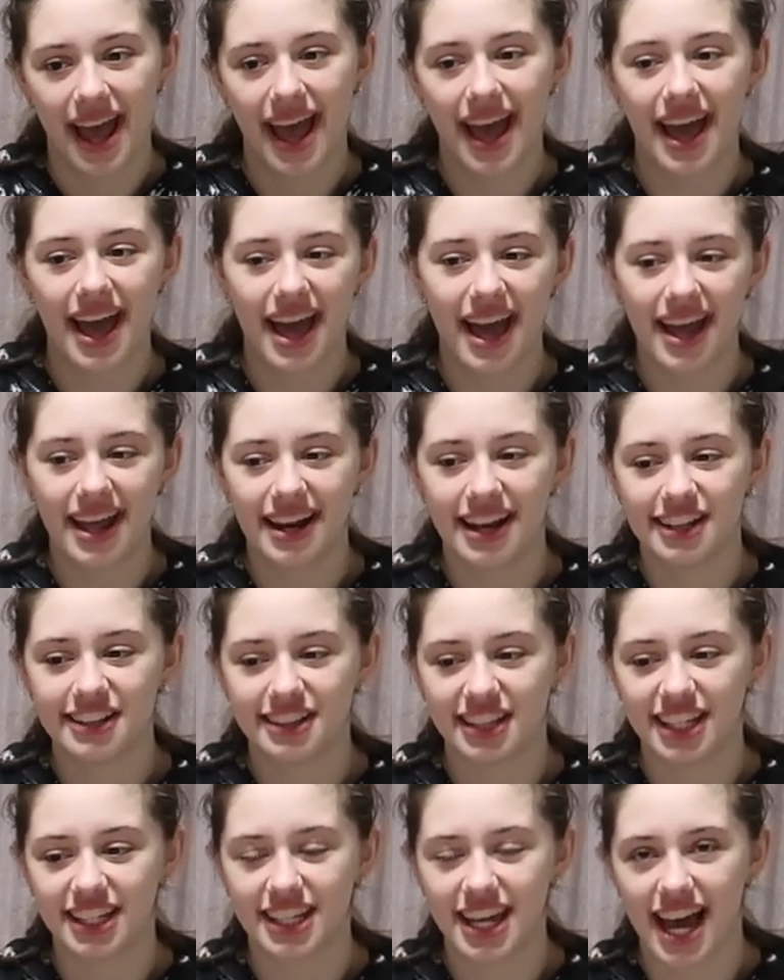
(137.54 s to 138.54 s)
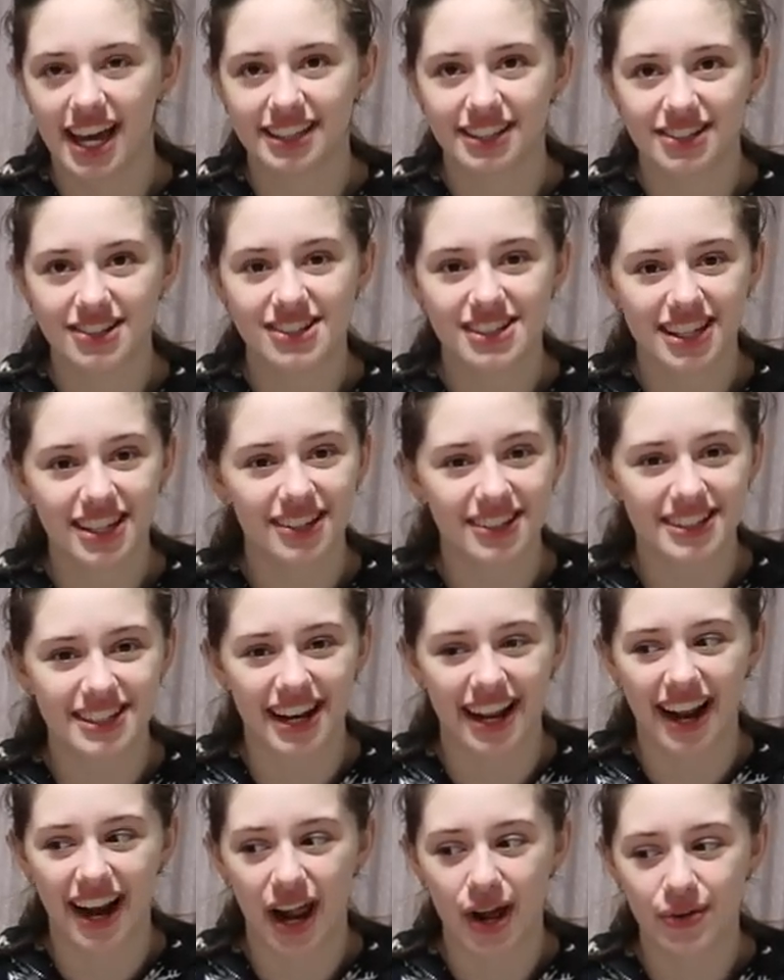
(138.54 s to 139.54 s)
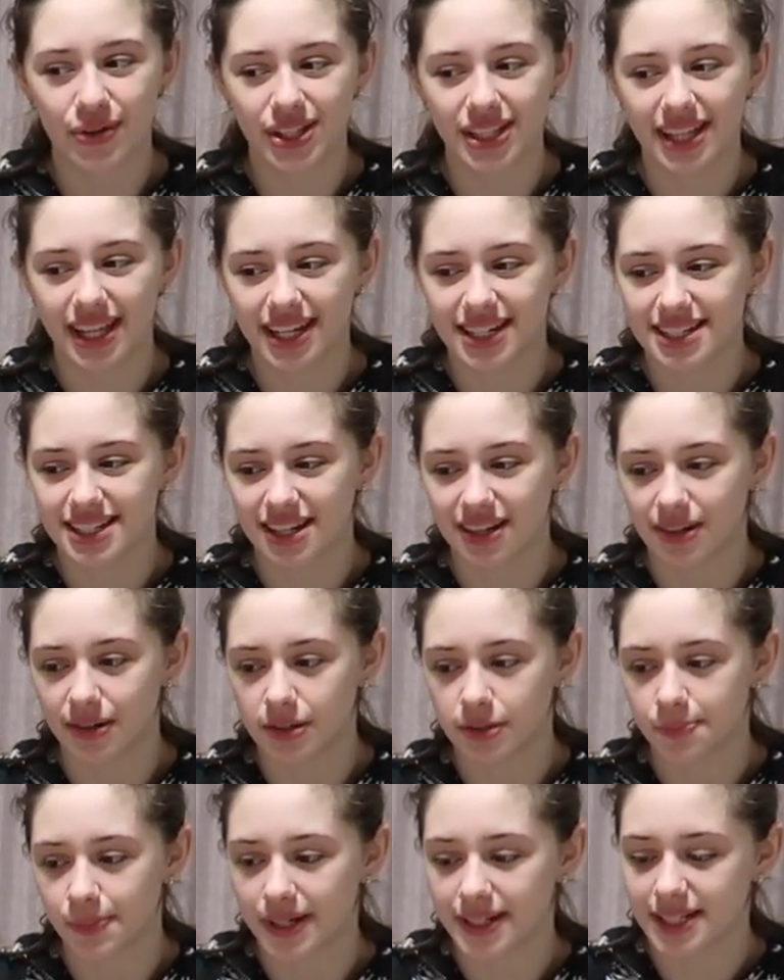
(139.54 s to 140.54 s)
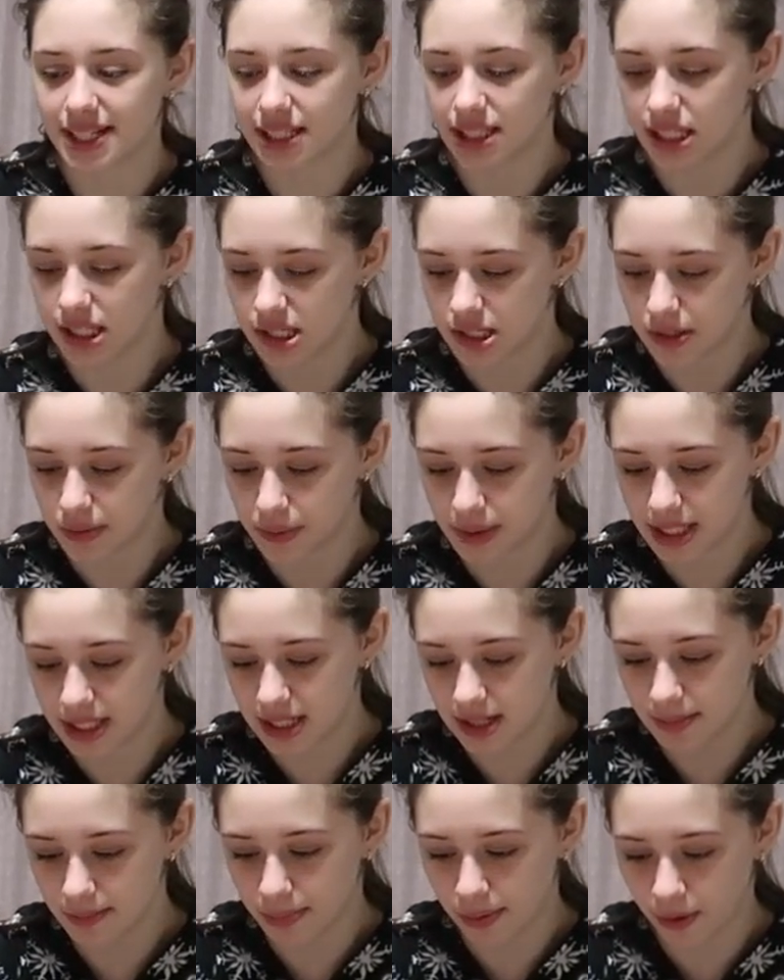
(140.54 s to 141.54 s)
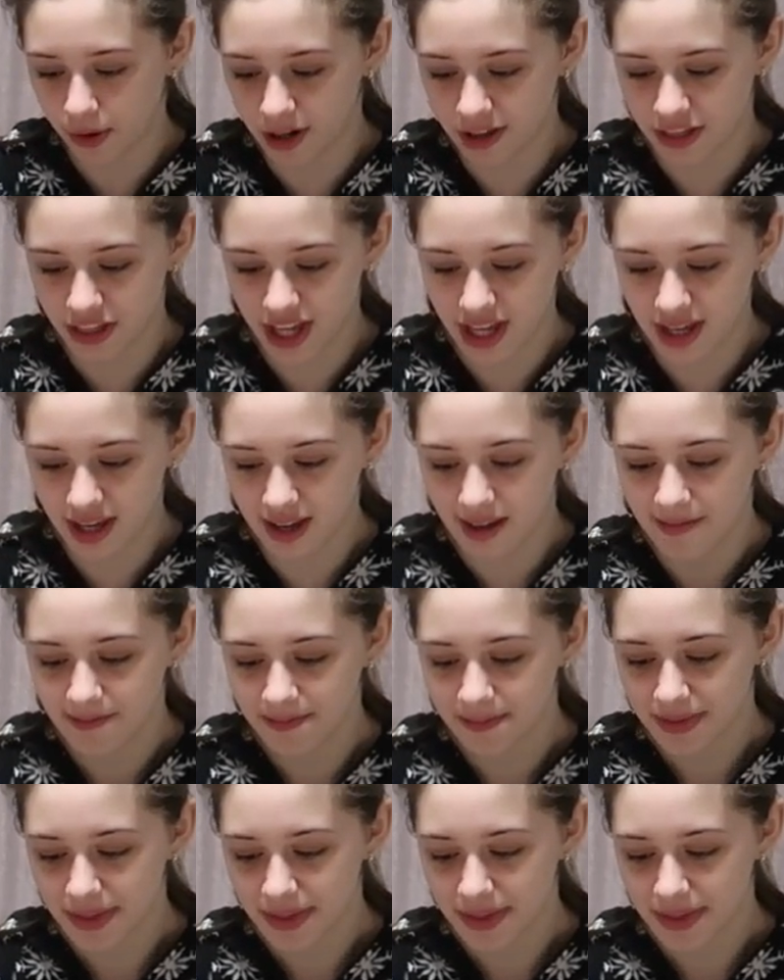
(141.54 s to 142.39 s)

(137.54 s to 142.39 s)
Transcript: and like, yeah, there's Skittles in it, and I really like Skittles, but it's like this twist and pour thing.